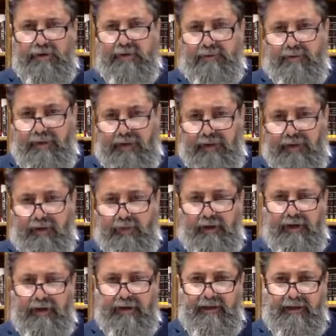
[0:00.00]
and play
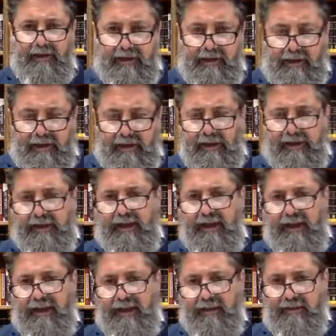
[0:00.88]
with and lo
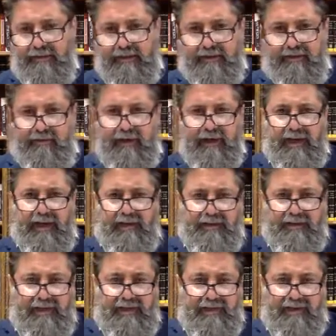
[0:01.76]
love and
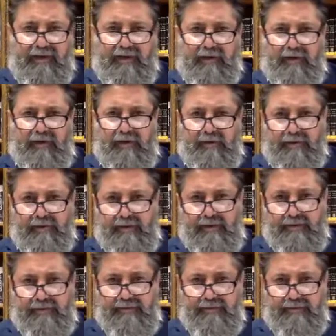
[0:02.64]
raise. That's not what I want.